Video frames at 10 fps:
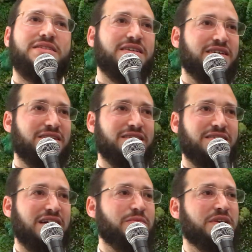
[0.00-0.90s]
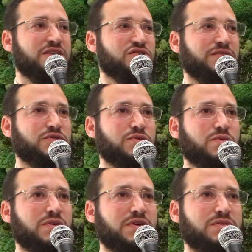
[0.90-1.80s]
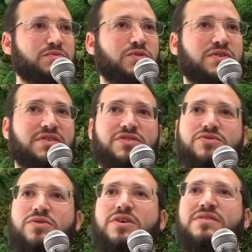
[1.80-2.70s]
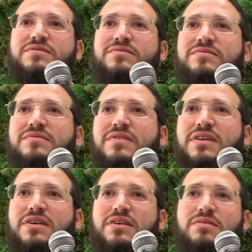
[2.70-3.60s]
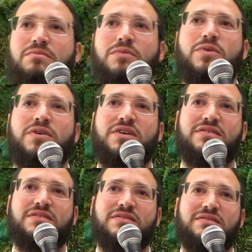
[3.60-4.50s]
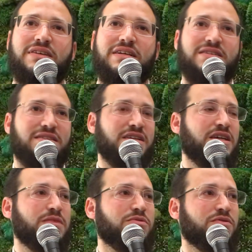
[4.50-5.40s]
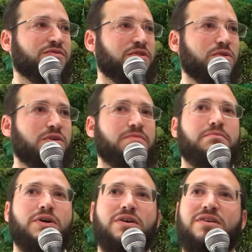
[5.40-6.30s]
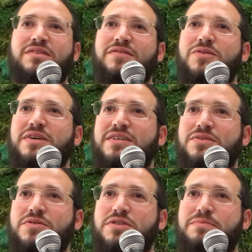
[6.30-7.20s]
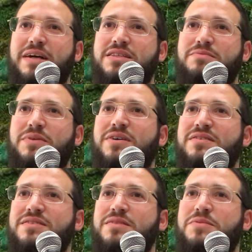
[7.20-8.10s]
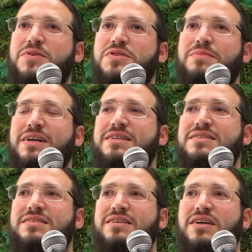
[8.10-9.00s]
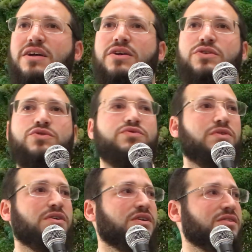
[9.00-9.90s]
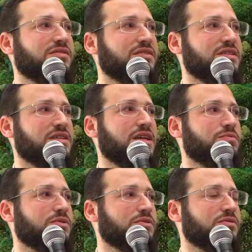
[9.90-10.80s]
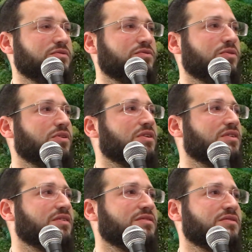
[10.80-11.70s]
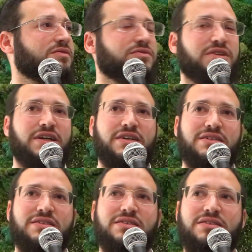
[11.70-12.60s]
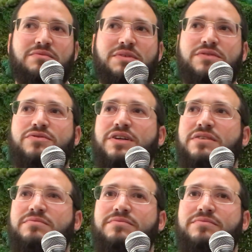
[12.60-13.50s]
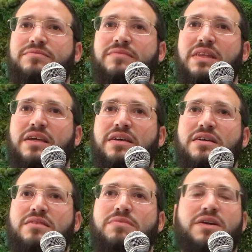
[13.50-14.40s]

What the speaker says: His name is a combination of two words, mor and dror. Mor is the Hebrew for the word myrrh. You guys know the spice myrrh, it's the myrrh spice. Dror is Hebrew for free, means freedom.